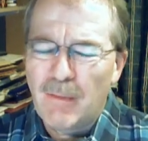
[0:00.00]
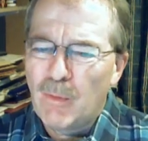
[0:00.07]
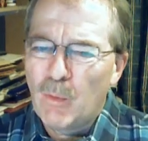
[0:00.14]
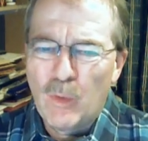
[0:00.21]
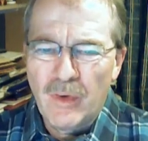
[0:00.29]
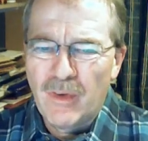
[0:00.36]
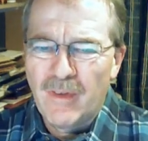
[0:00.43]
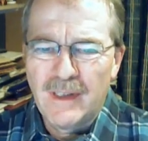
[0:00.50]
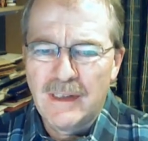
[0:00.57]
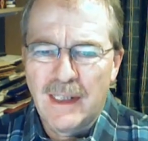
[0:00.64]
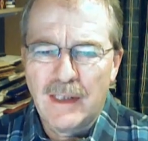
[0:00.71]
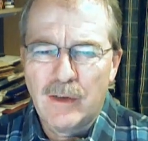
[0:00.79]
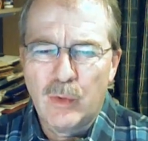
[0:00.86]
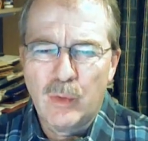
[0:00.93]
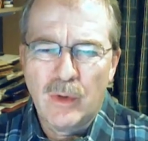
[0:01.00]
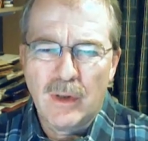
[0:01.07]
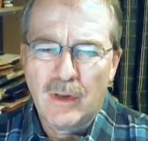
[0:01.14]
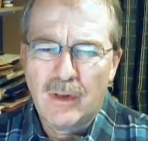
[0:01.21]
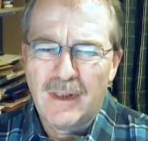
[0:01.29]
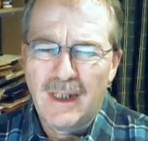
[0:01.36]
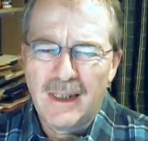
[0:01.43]
one of the things that I don't want
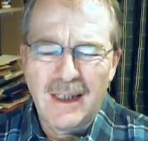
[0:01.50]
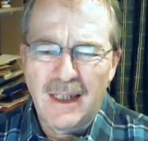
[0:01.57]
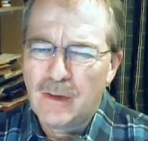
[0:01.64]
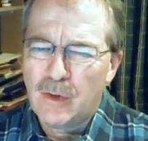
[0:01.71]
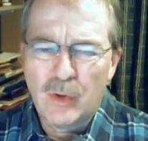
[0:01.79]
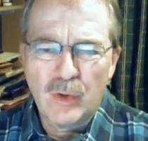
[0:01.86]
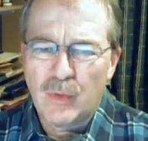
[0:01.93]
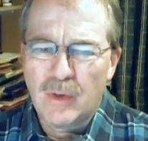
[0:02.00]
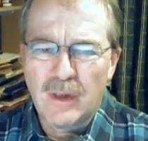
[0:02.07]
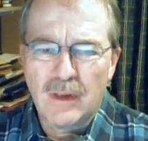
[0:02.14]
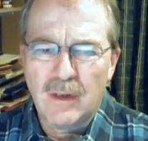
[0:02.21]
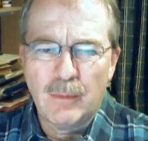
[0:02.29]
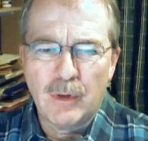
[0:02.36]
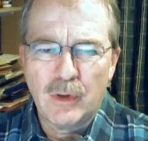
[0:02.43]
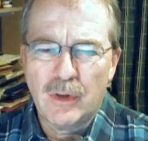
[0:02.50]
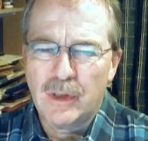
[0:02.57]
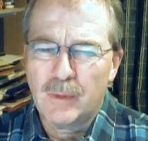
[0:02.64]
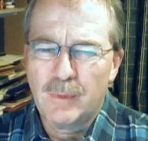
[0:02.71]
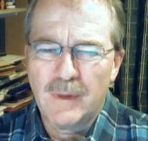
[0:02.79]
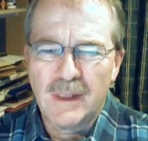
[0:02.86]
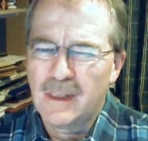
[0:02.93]
to come
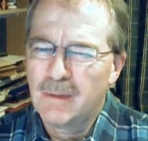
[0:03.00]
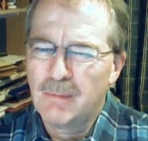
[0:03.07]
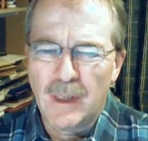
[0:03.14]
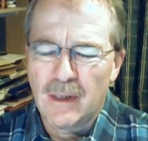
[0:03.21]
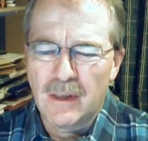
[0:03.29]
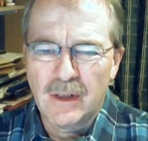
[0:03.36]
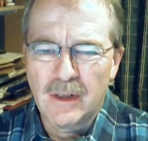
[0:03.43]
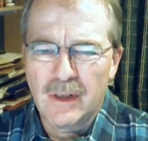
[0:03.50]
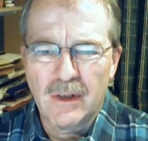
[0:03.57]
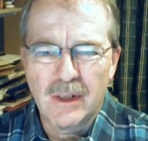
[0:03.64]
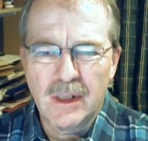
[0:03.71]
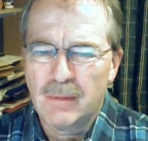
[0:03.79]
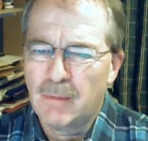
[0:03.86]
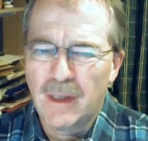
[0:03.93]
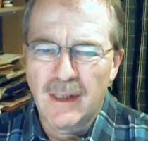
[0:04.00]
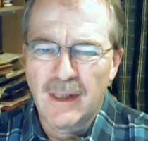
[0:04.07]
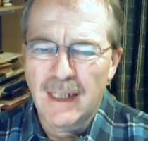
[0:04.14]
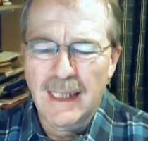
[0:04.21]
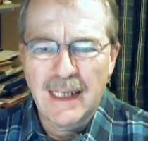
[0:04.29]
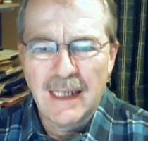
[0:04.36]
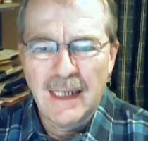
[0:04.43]
across as a smart arse or a smart
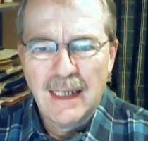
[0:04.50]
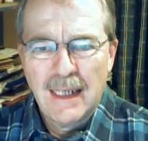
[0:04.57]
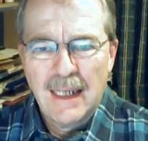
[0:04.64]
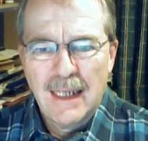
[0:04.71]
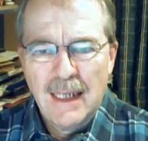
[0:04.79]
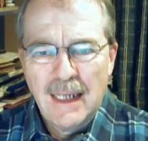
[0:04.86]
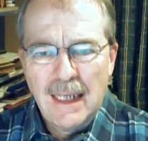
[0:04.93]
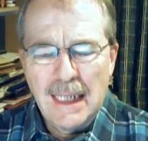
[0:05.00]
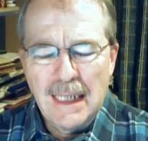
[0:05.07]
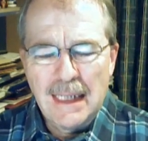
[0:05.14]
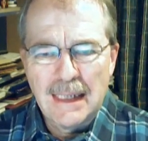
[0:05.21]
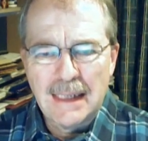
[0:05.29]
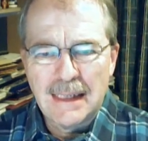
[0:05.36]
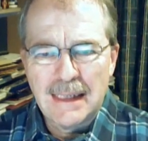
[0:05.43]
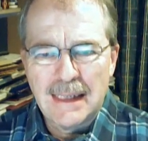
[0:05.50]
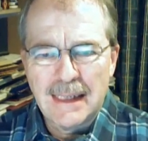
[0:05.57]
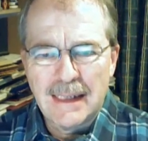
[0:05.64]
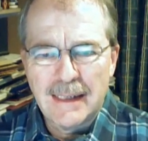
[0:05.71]
aleck, and